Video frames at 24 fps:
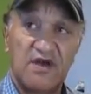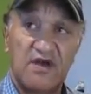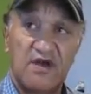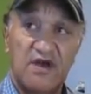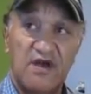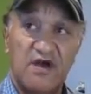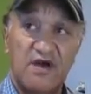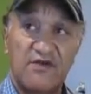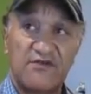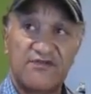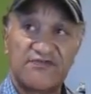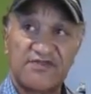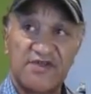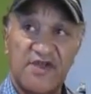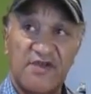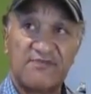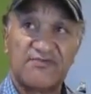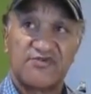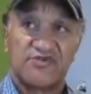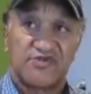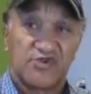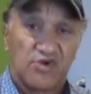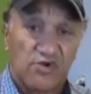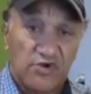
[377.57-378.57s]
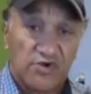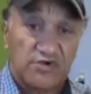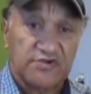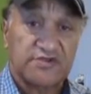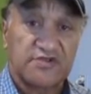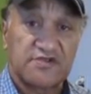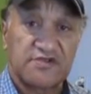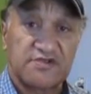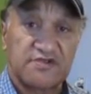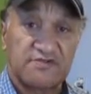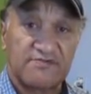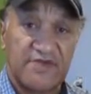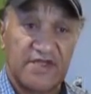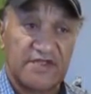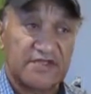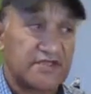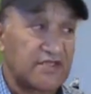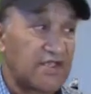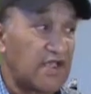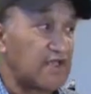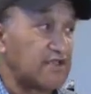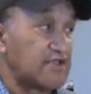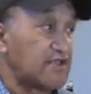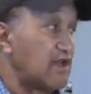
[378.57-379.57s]
of some sort, but
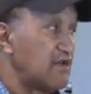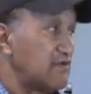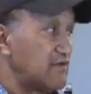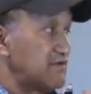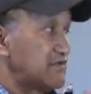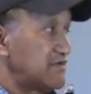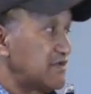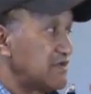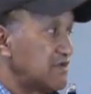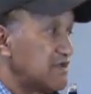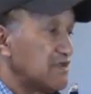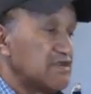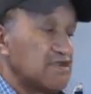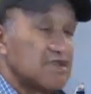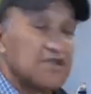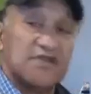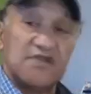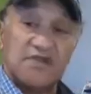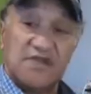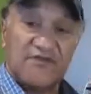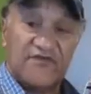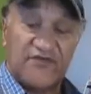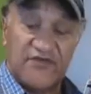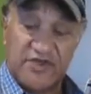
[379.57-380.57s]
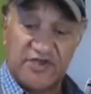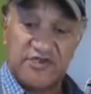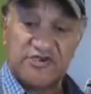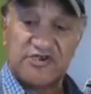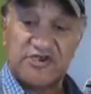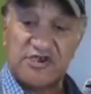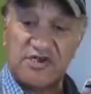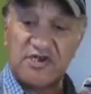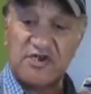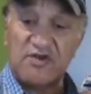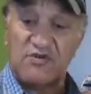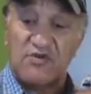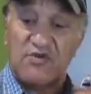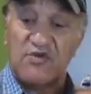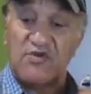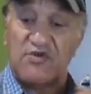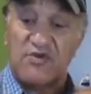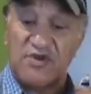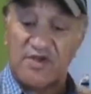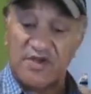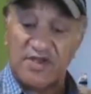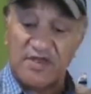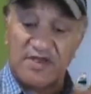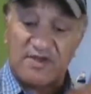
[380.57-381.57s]
they don't feature or
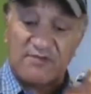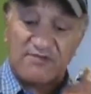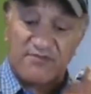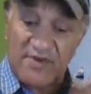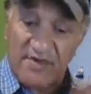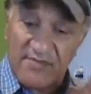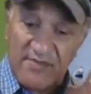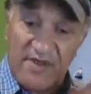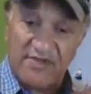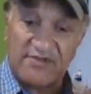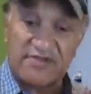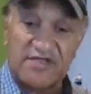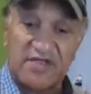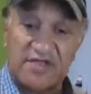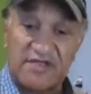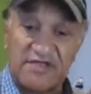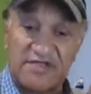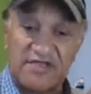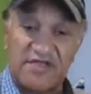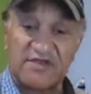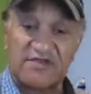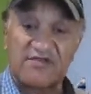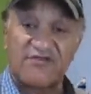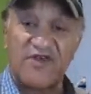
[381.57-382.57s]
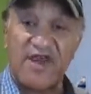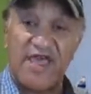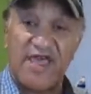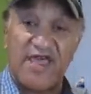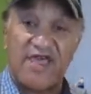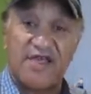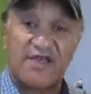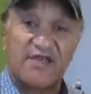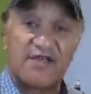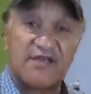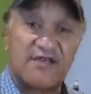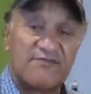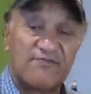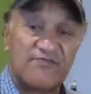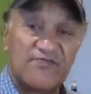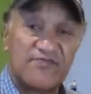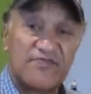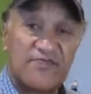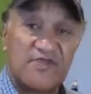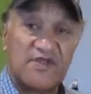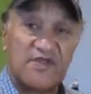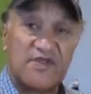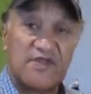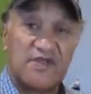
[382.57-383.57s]
promote this flag
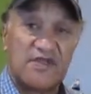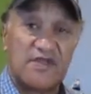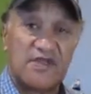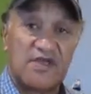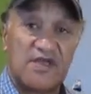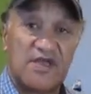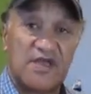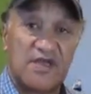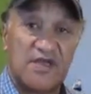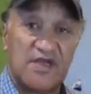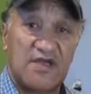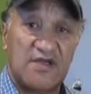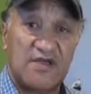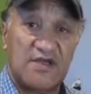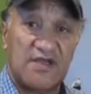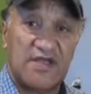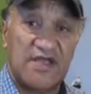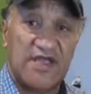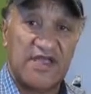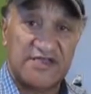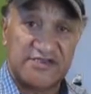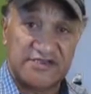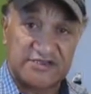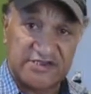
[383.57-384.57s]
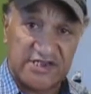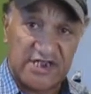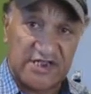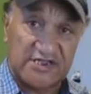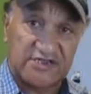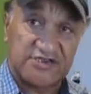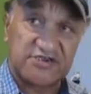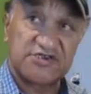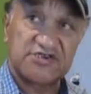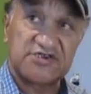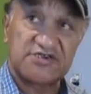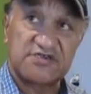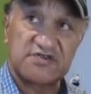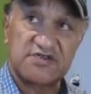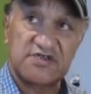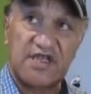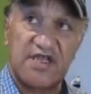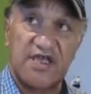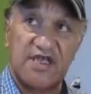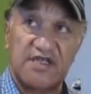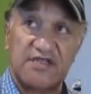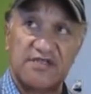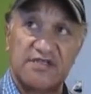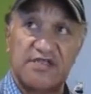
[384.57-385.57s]
as such,
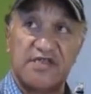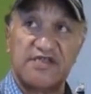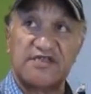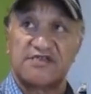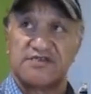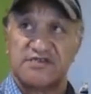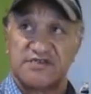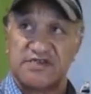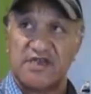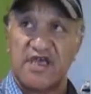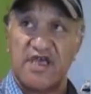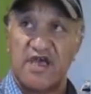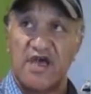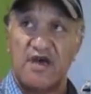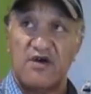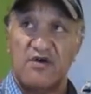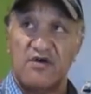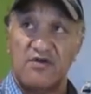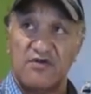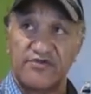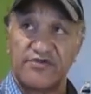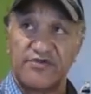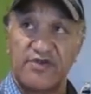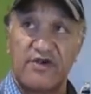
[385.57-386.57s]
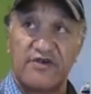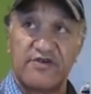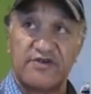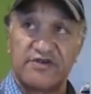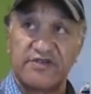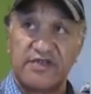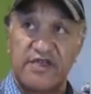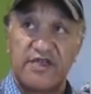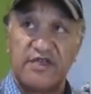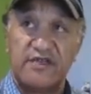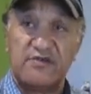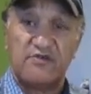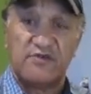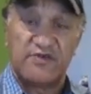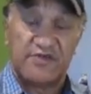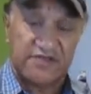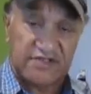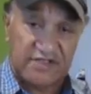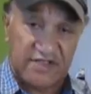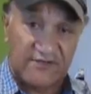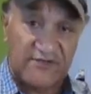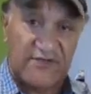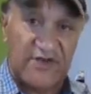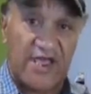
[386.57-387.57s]
and this is our authority with
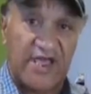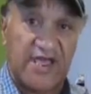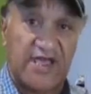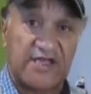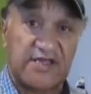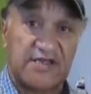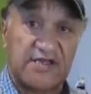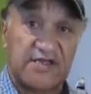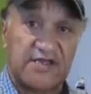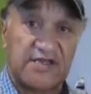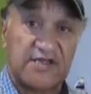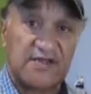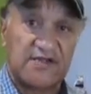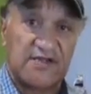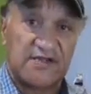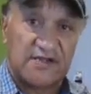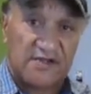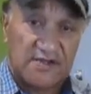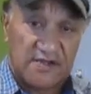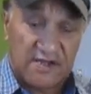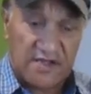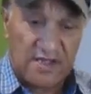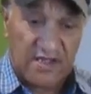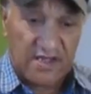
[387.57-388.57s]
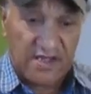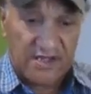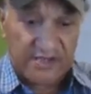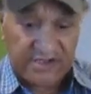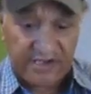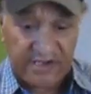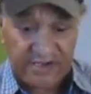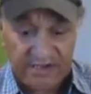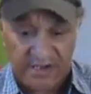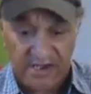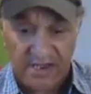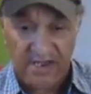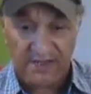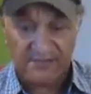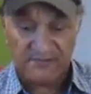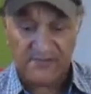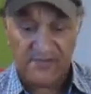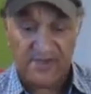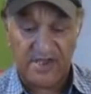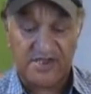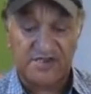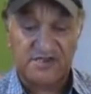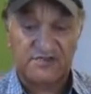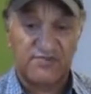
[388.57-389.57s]
the flag that I'm
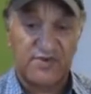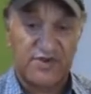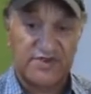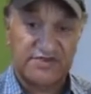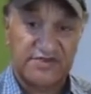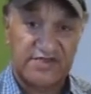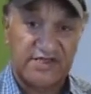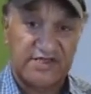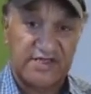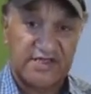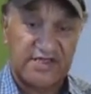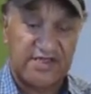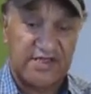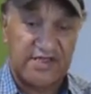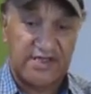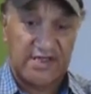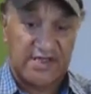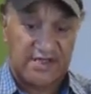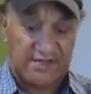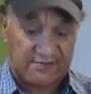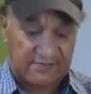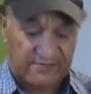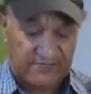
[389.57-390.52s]
expressing here